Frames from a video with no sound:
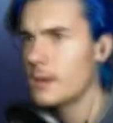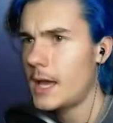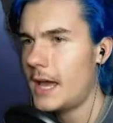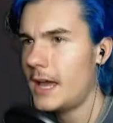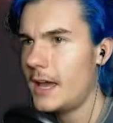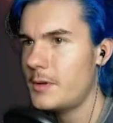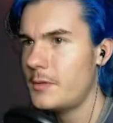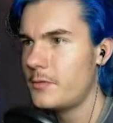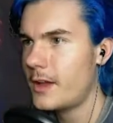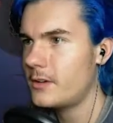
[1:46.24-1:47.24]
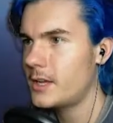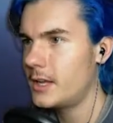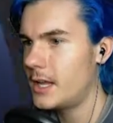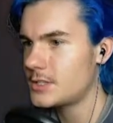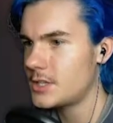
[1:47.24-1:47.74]
hey, we found it.
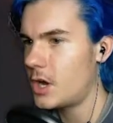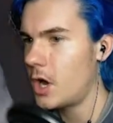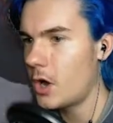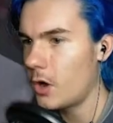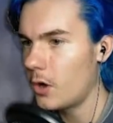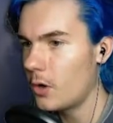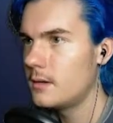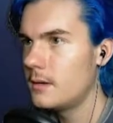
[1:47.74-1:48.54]
Let's go.